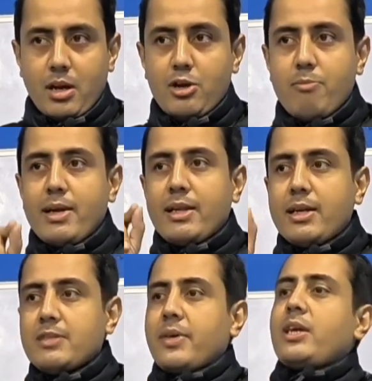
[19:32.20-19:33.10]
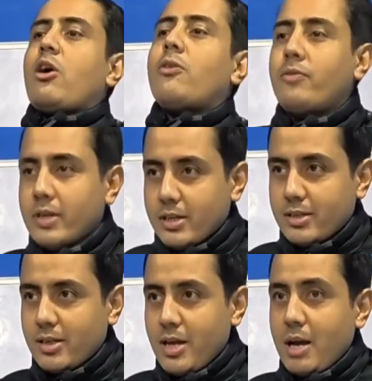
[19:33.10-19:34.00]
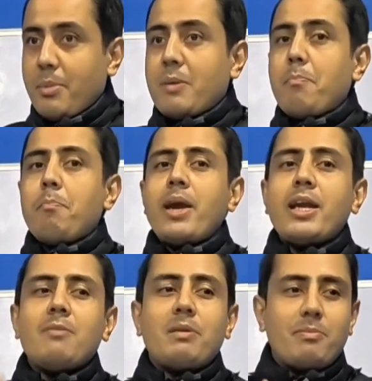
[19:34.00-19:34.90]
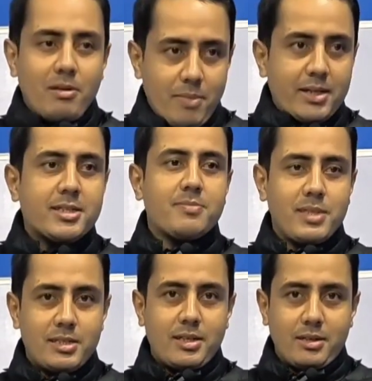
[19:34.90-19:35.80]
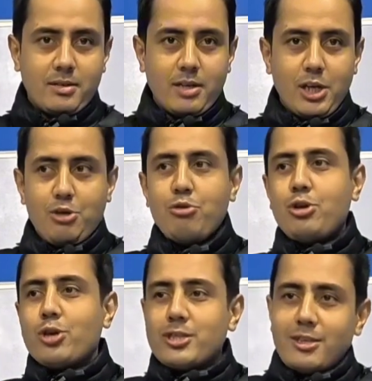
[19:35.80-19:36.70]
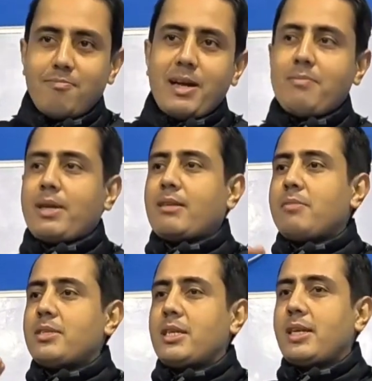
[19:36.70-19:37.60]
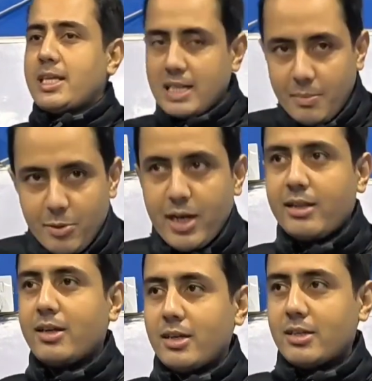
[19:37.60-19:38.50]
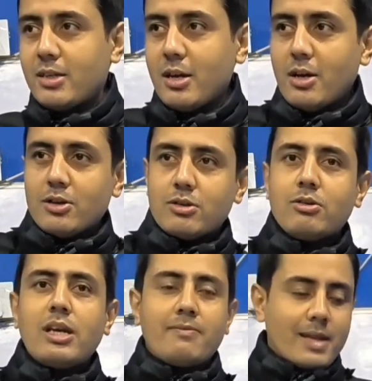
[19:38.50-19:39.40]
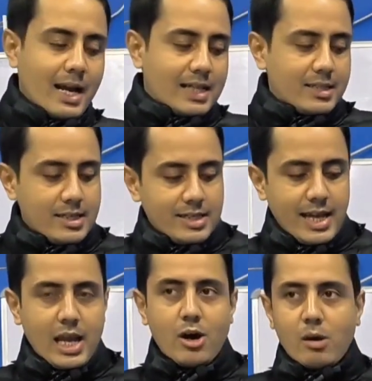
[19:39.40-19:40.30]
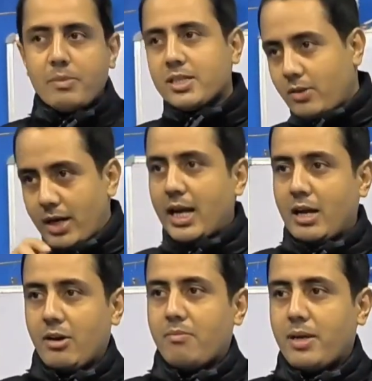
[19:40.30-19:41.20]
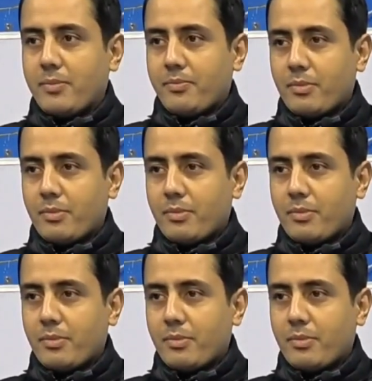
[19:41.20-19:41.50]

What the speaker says: Now you might think it is very obvious, but many people make this mistake. You yourself might make the mistake next time you take the test. So if the answer is A or B, just write A or B.